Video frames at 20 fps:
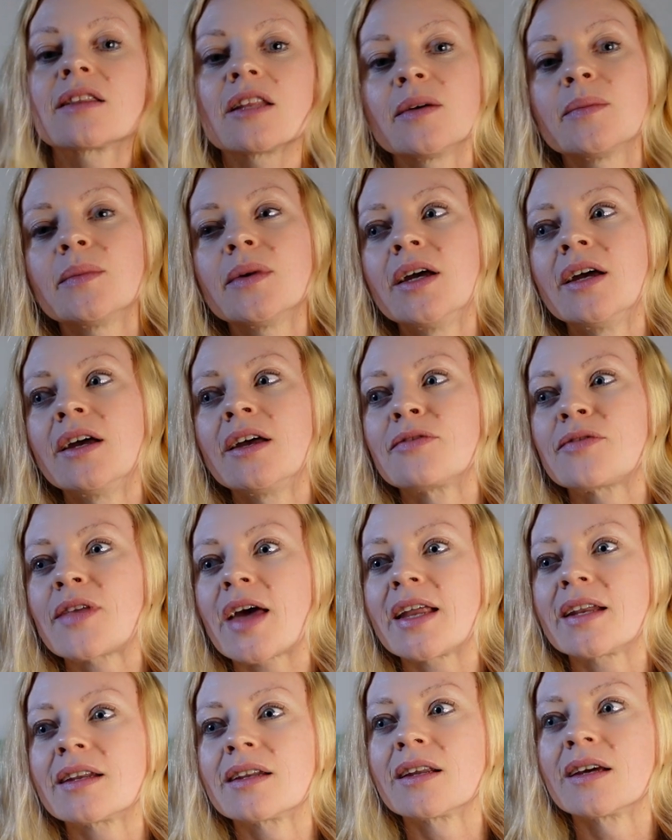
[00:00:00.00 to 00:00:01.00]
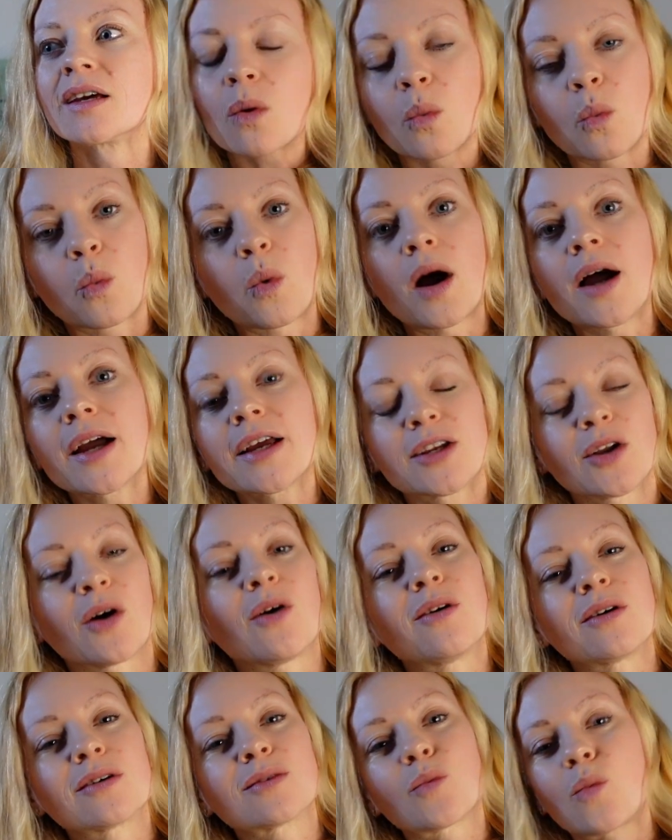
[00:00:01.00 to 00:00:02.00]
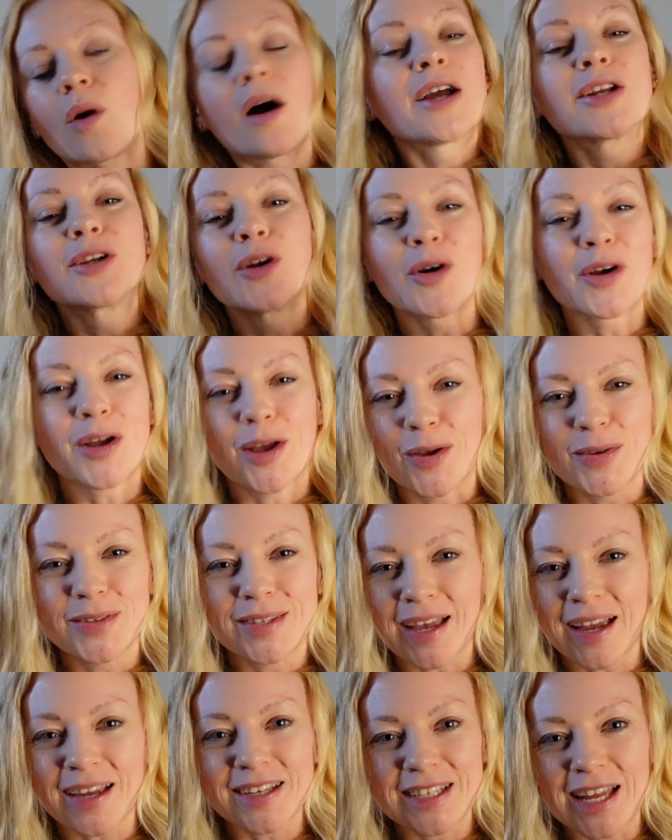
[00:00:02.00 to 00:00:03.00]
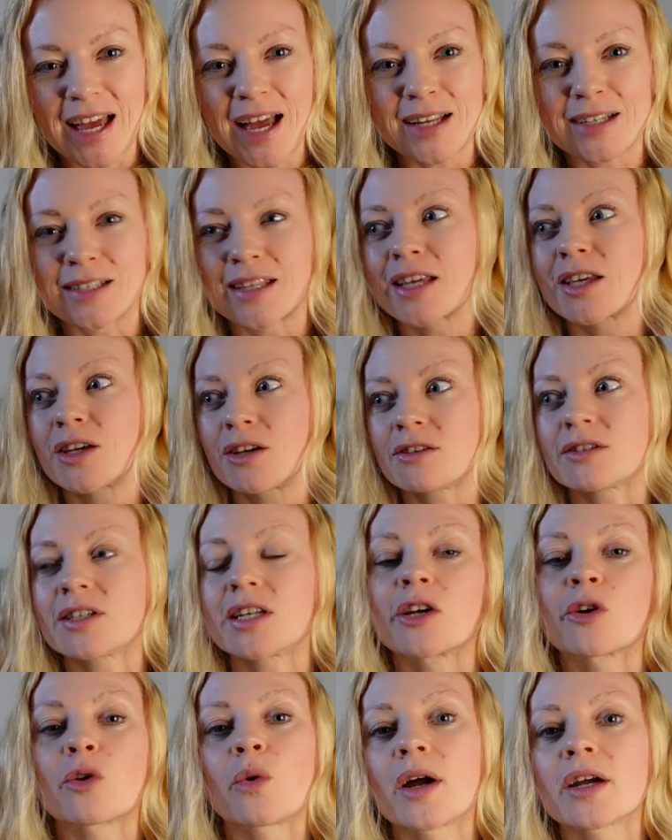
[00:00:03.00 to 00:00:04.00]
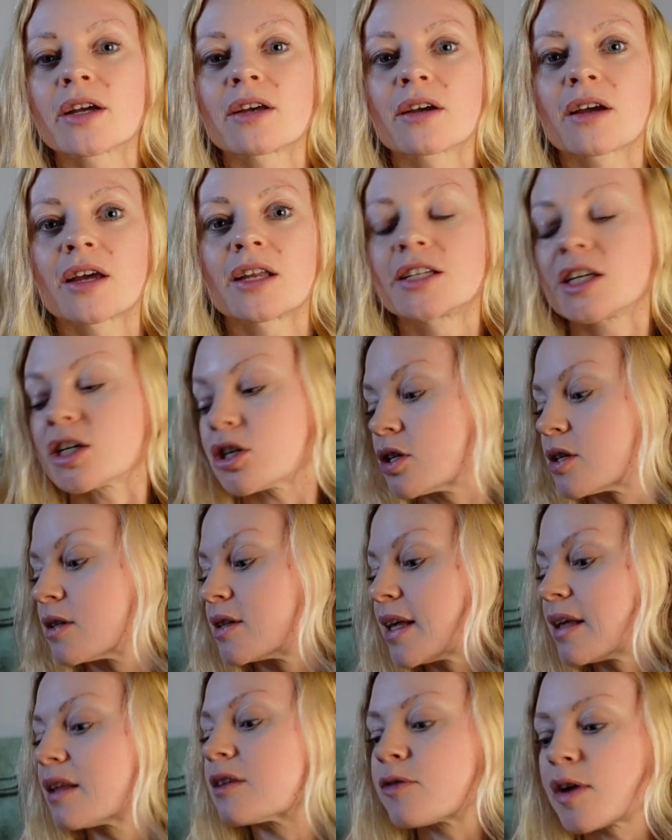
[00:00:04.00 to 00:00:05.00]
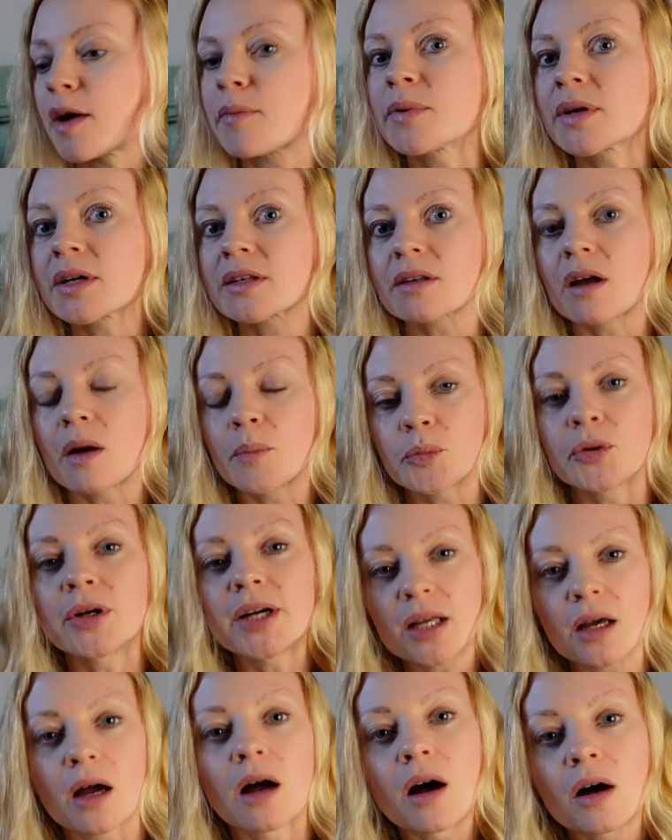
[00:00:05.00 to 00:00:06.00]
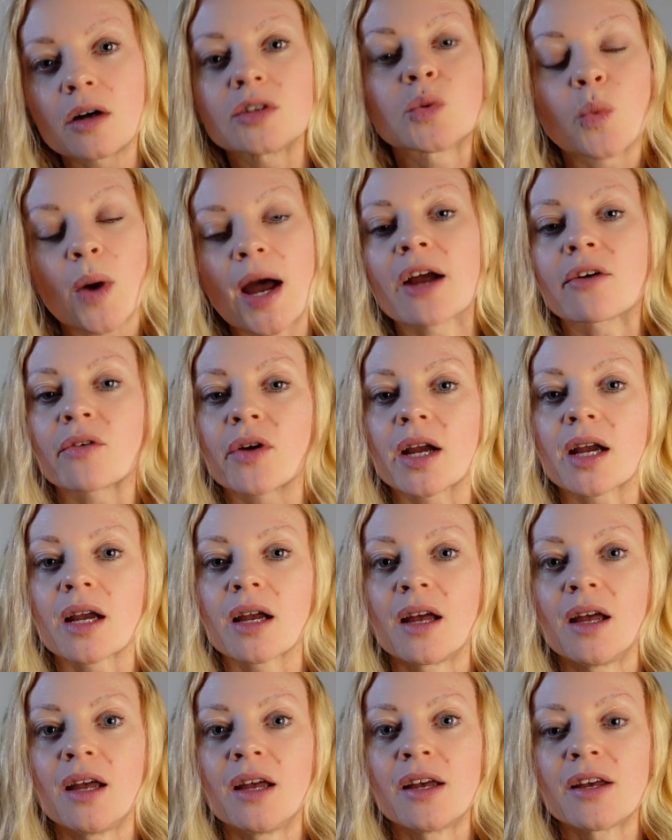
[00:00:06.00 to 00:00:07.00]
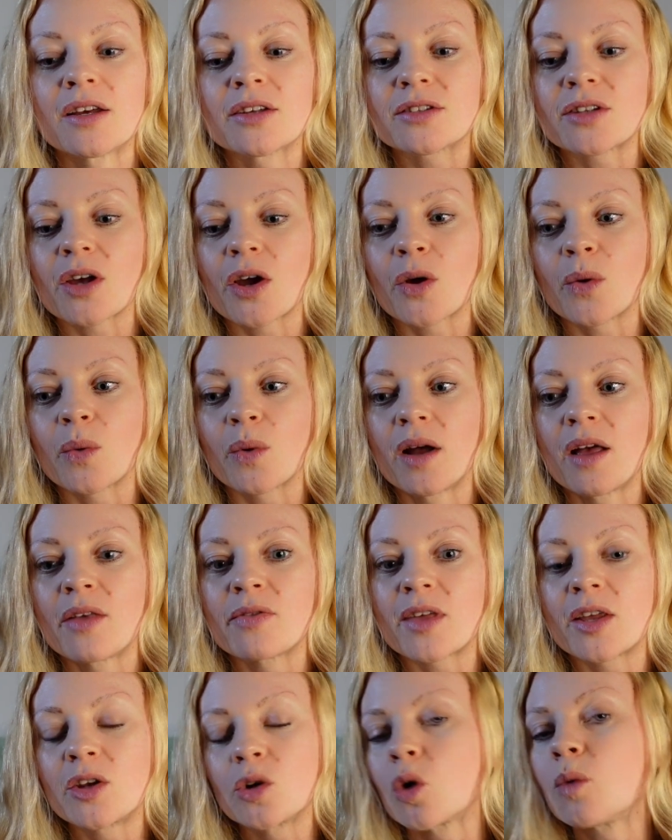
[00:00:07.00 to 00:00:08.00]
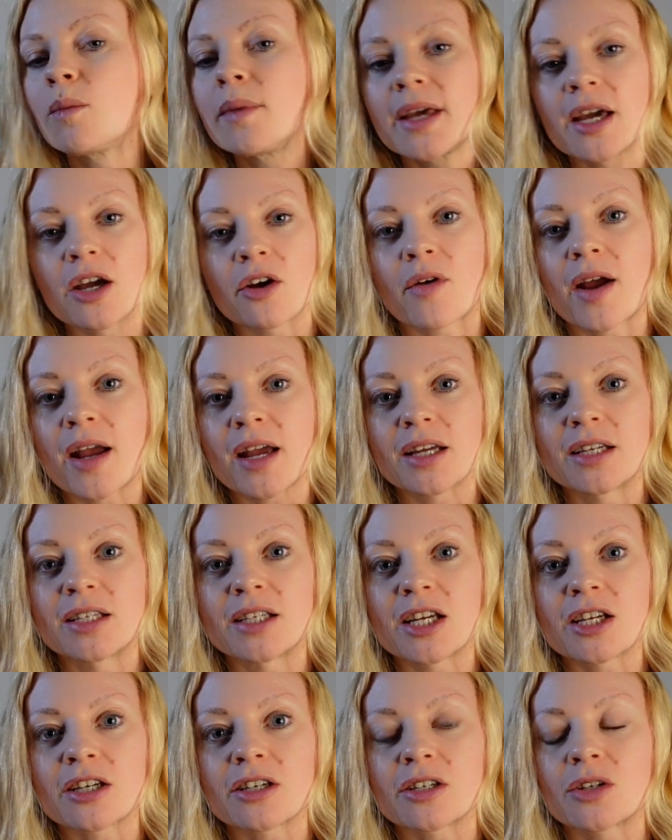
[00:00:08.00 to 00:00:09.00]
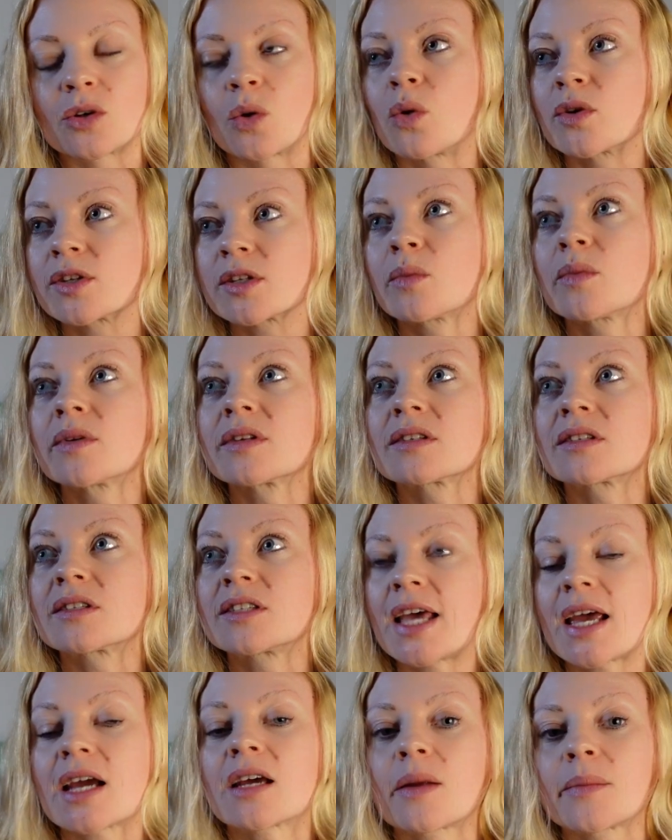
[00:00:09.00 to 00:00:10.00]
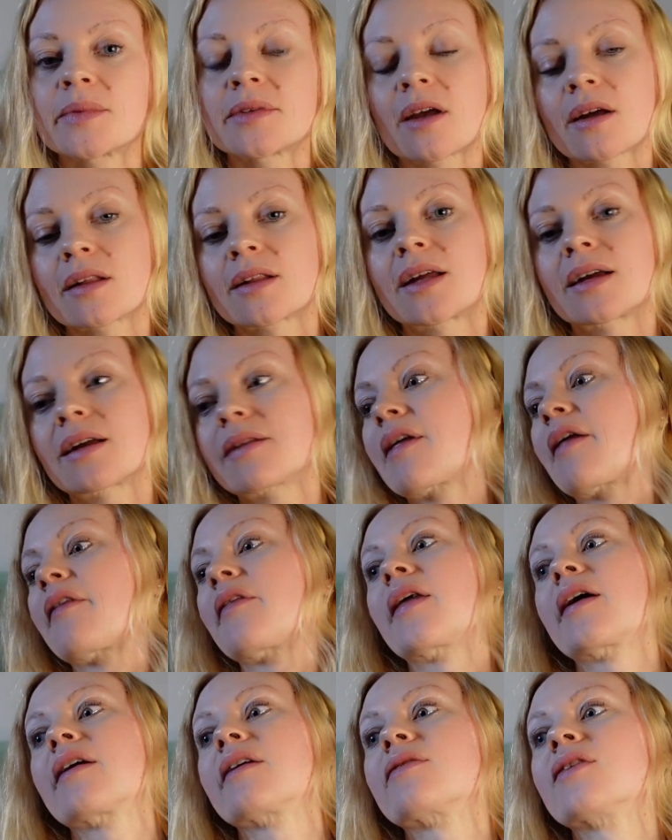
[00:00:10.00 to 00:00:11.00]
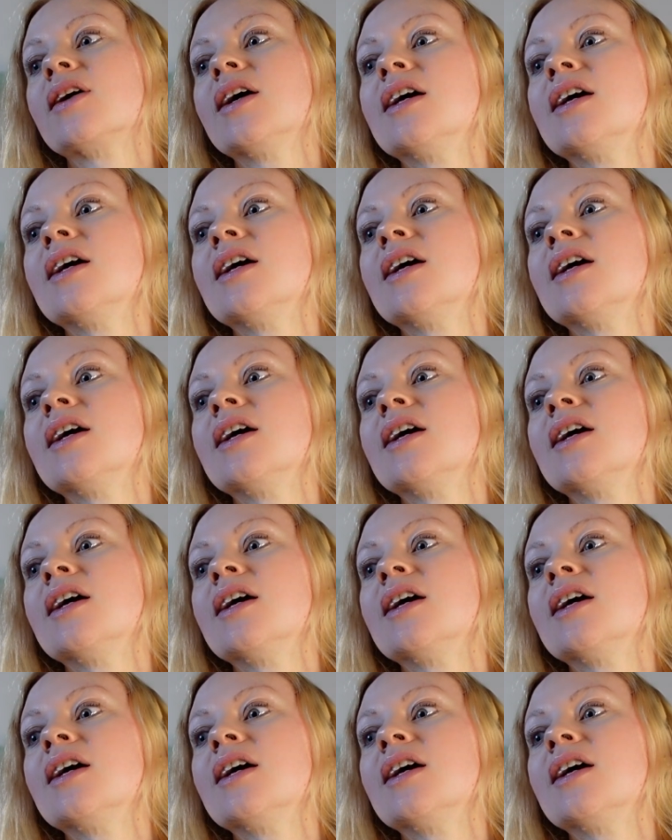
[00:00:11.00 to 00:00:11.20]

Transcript: them, then why not go secondhand? They're usually in quite good condition. These fabrics are pretty hard wearing, so they're normally in great condition, or someone's taken up cycling and then they've